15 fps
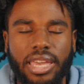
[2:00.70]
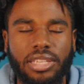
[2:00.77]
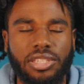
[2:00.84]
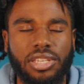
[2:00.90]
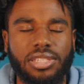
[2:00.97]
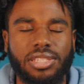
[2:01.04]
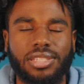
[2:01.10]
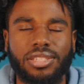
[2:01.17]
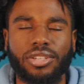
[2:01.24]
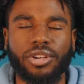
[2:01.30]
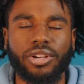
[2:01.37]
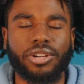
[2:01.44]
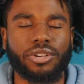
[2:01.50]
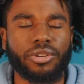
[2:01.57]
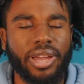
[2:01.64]
is just
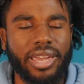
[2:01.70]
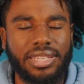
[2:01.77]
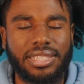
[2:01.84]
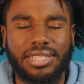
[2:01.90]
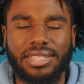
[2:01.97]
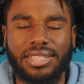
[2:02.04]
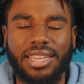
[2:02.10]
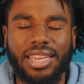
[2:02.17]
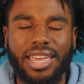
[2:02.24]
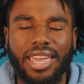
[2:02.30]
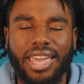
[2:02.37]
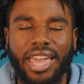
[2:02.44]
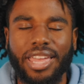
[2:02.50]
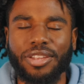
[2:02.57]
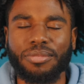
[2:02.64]
your grace
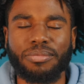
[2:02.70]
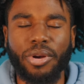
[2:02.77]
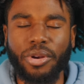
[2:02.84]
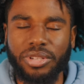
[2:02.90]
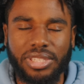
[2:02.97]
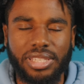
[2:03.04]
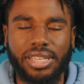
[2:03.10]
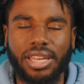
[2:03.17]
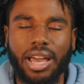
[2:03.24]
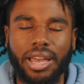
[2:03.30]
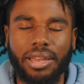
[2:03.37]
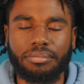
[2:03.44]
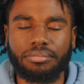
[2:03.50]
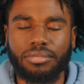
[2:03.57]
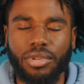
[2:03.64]
and your mercy,
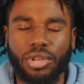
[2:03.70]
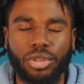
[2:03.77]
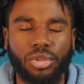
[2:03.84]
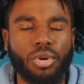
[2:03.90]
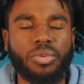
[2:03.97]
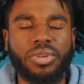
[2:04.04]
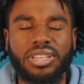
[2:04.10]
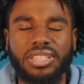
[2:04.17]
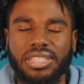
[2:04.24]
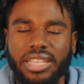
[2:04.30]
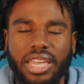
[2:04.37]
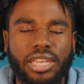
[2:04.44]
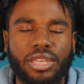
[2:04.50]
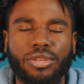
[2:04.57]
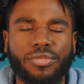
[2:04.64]
God. Lord, we just
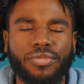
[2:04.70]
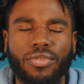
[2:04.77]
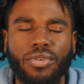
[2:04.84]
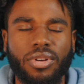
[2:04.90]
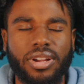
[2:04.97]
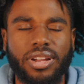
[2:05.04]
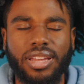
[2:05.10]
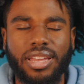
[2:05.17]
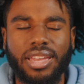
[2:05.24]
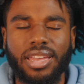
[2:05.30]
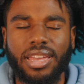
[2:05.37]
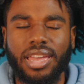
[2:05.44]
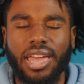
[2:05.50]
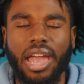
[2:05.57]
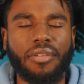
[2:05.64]
thank you for
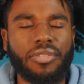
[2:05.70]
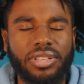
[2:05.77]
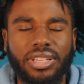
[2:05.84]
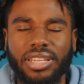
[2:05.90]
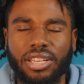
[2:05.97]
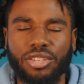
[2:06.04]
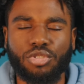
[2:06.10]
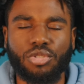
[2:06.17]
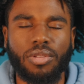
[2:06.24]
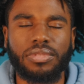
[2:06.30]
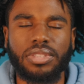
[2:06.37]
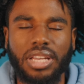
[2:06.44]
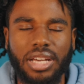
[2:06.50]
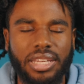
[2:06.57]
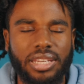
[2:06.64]
everything that you have
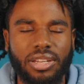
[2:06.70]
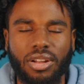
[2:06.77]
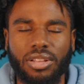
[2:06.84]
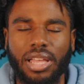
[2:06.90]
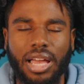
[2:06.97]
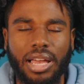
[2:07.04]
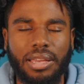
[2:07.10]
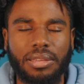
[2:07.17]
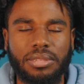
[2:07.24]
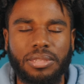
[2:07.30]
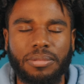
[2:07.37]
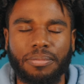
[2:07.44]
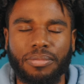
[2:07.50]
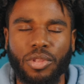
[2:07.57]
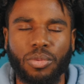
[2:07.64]
done in our lives.
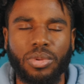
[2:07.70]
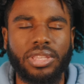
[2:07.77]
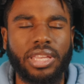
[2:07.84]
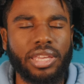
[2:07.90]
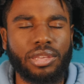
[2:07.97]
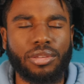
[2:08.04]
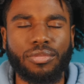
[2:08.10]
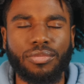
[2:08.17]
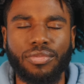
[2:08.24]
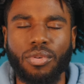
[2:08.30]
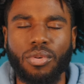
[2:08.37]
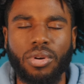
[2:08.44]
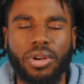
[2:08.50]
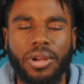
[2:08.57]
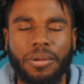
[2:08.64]
We thank you
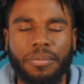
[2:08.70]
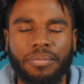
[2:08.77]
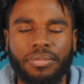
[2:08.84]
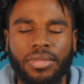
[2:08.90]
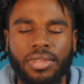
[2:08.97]
for